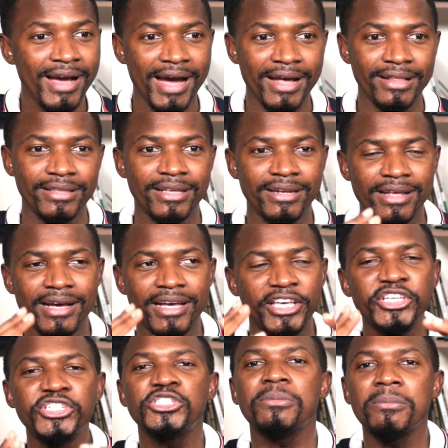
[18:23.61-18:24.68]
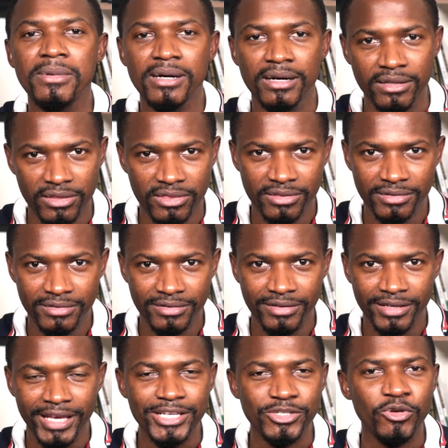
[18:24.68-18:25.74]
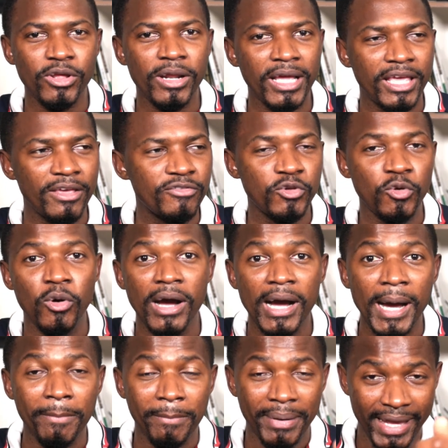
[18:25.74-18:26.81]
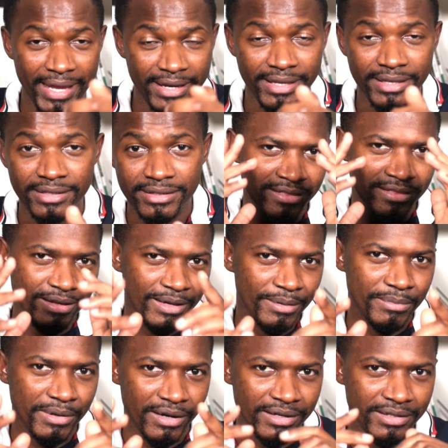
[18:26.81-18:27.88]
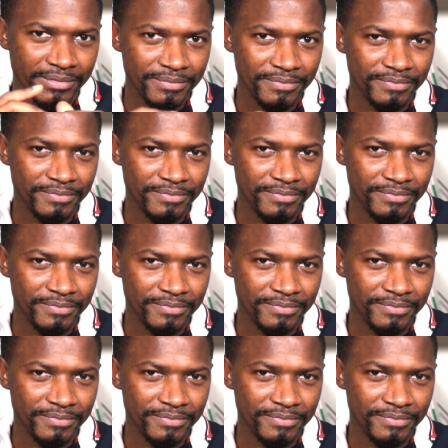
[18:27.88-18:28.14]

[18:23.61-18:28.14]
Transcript: And then each month, it's gonna give you a penny. Think about it.